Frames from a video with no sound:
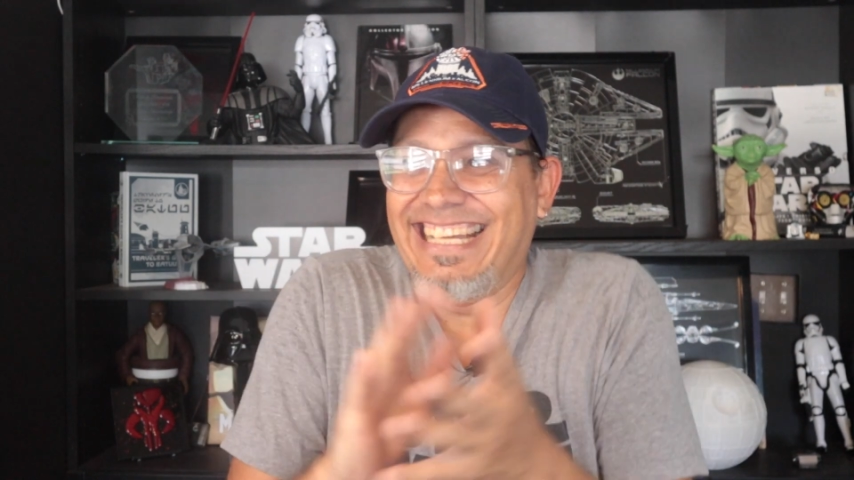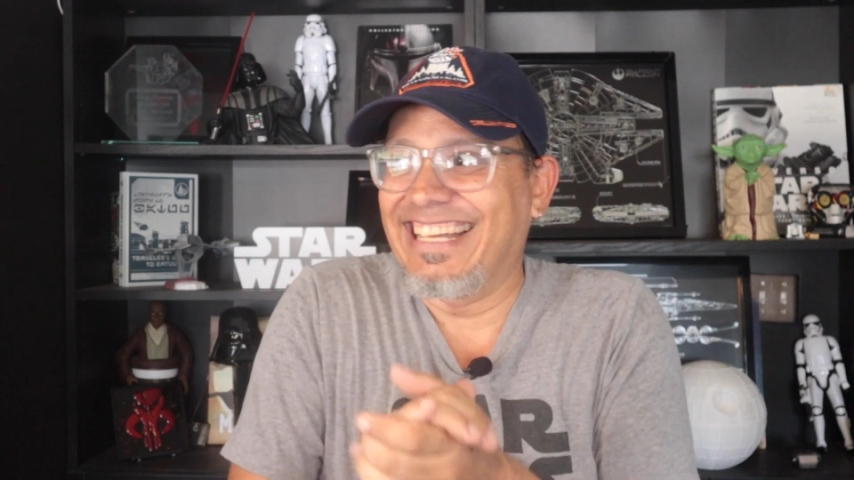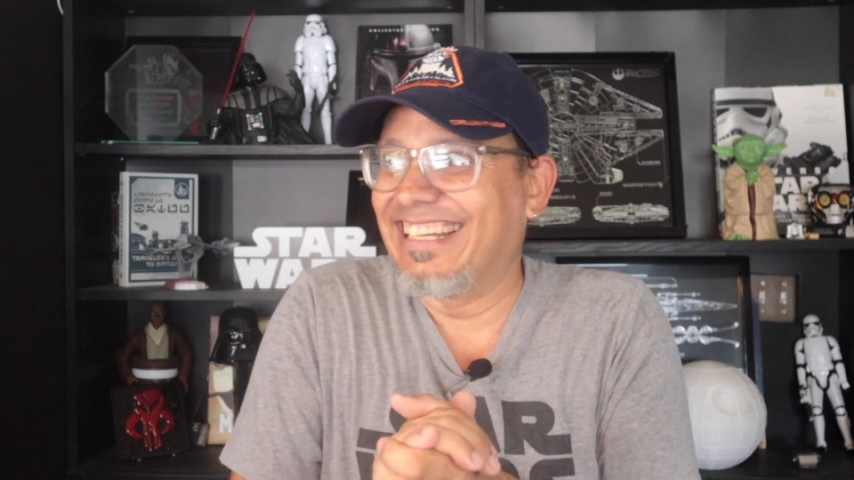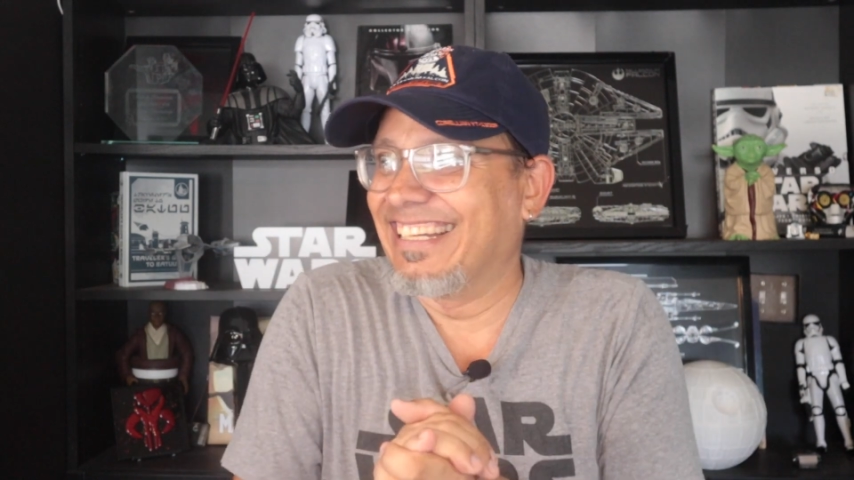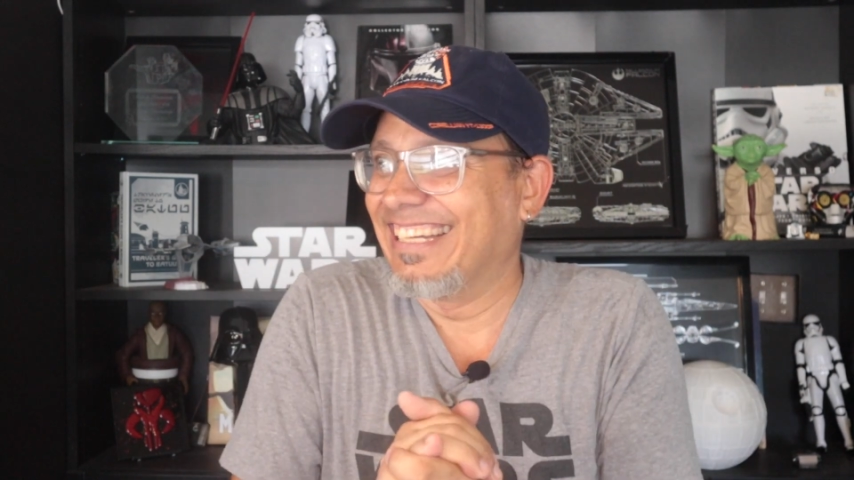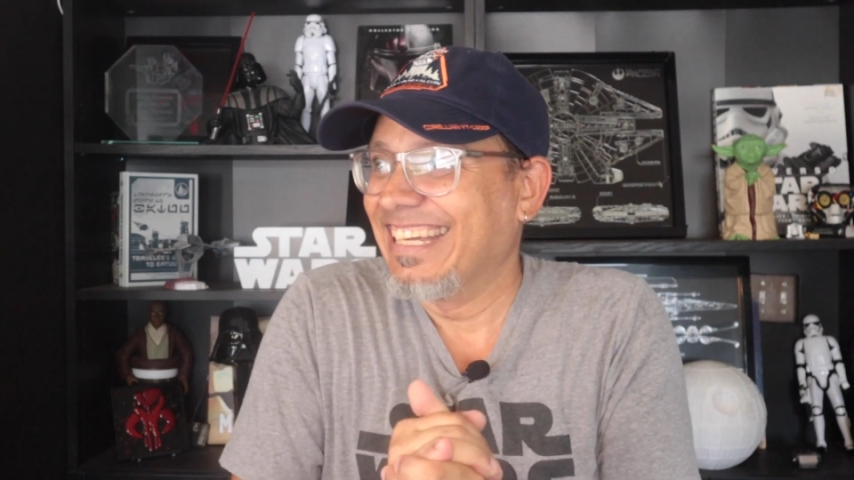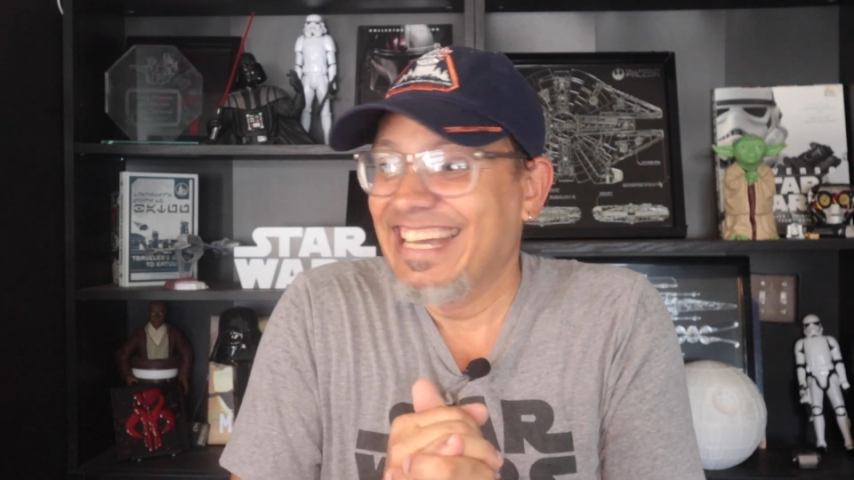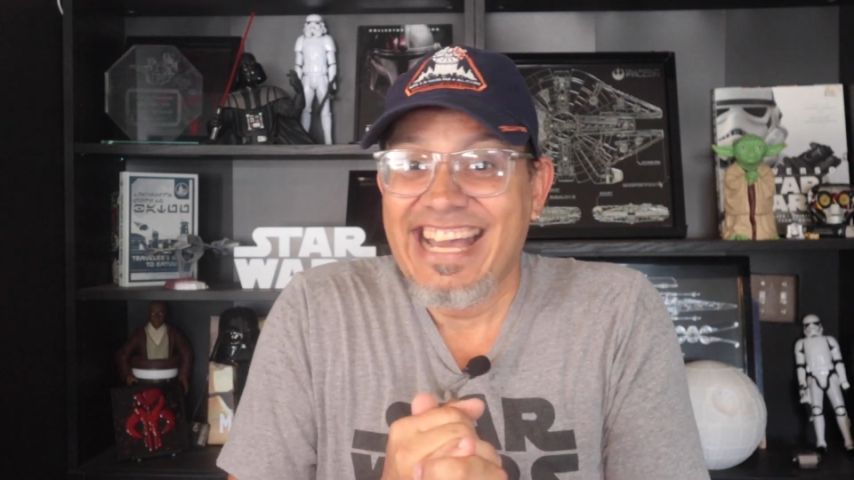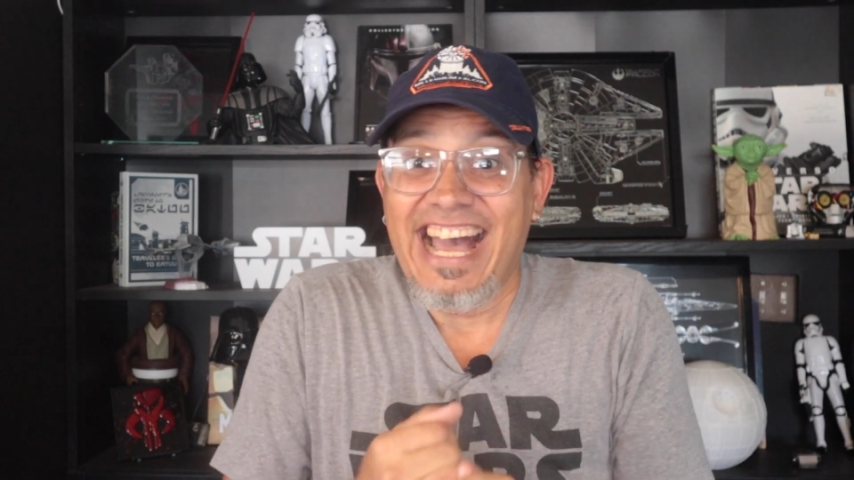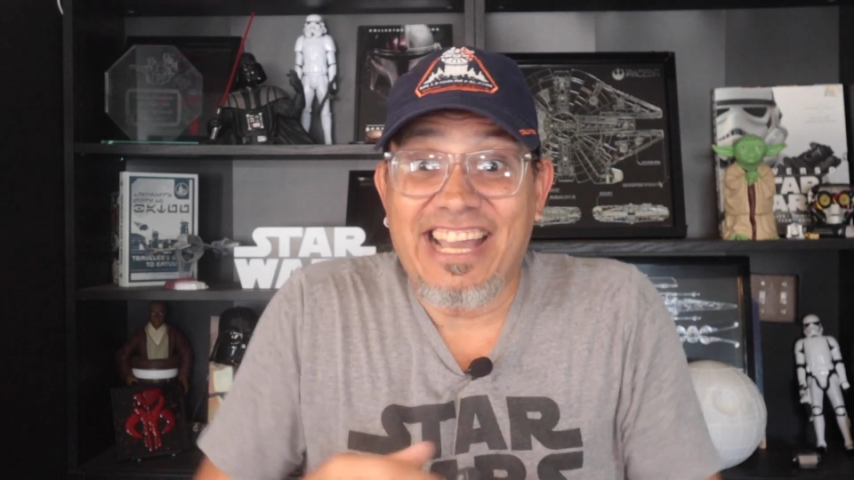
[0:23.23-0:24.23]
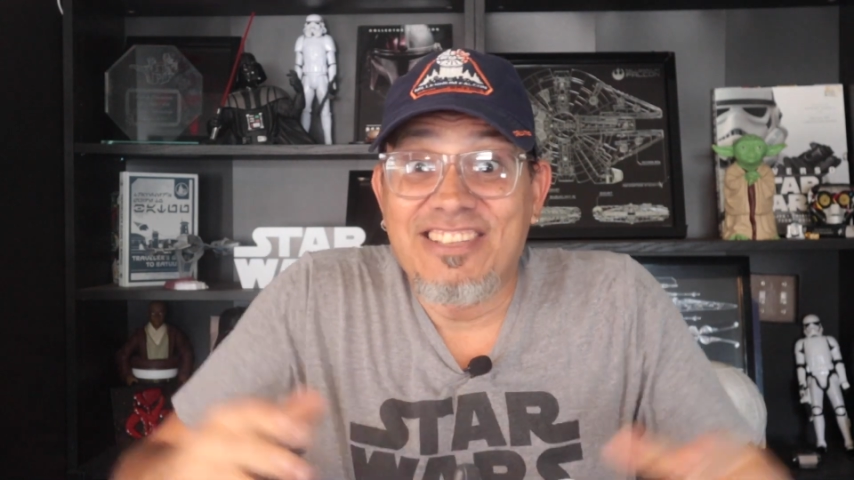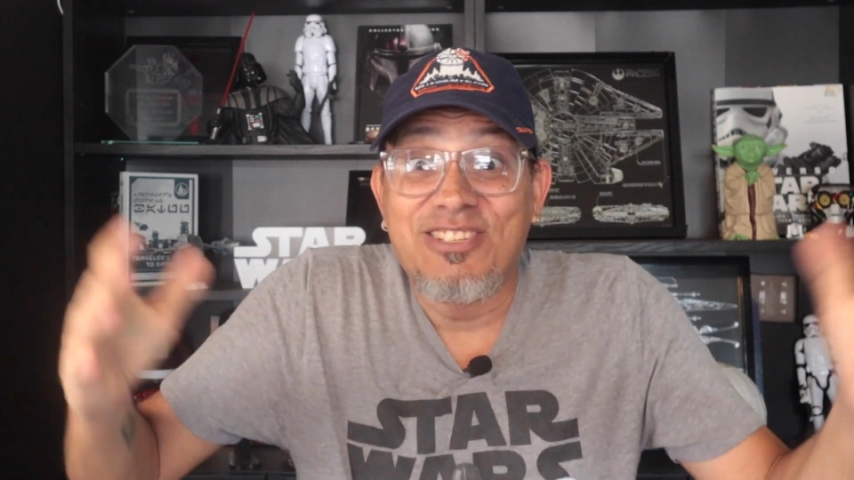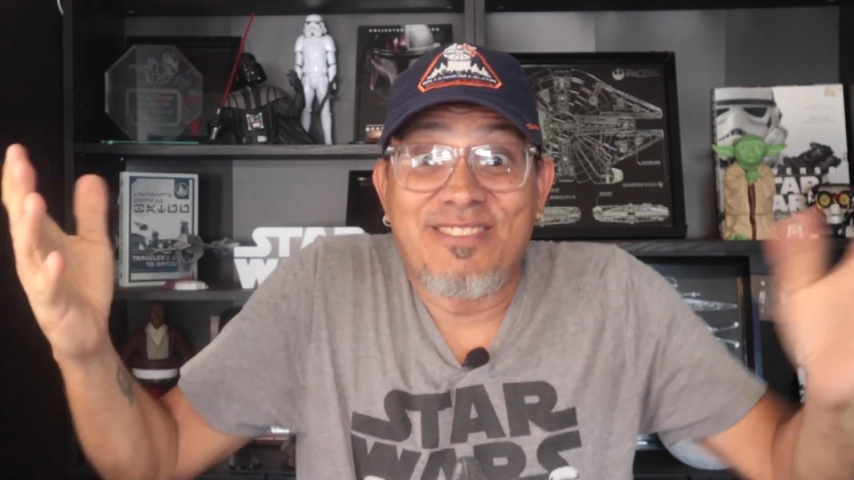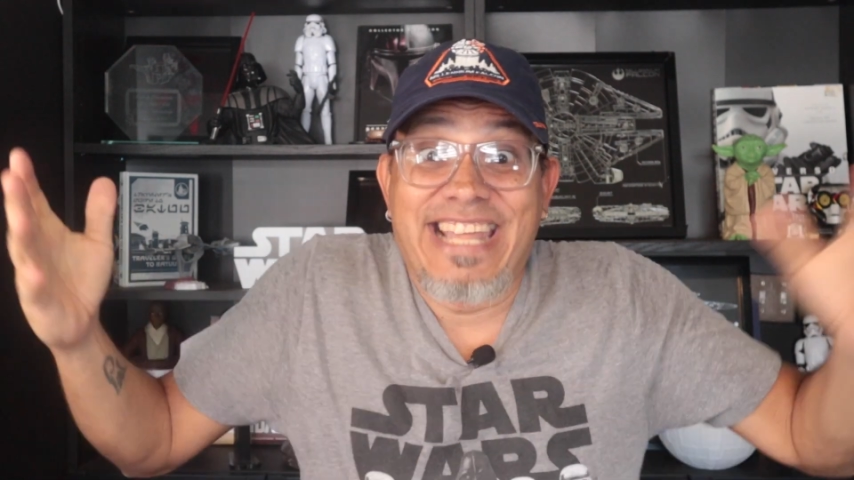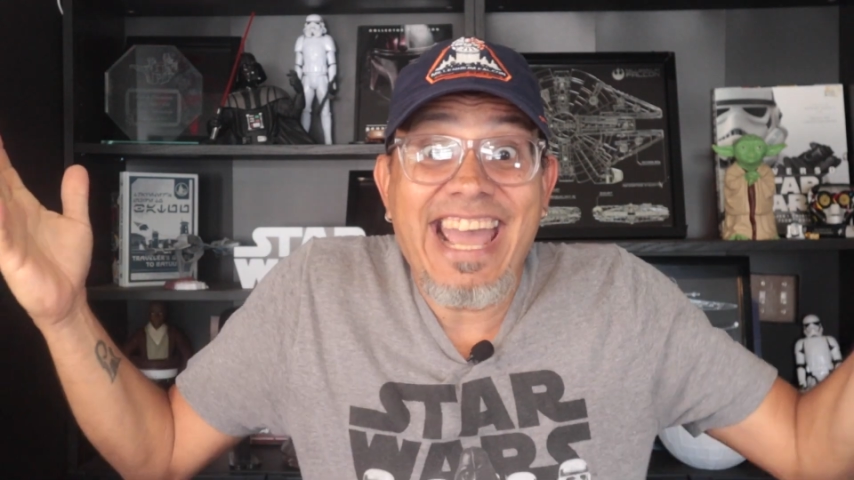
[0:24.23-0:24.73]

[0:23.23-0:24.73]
I can just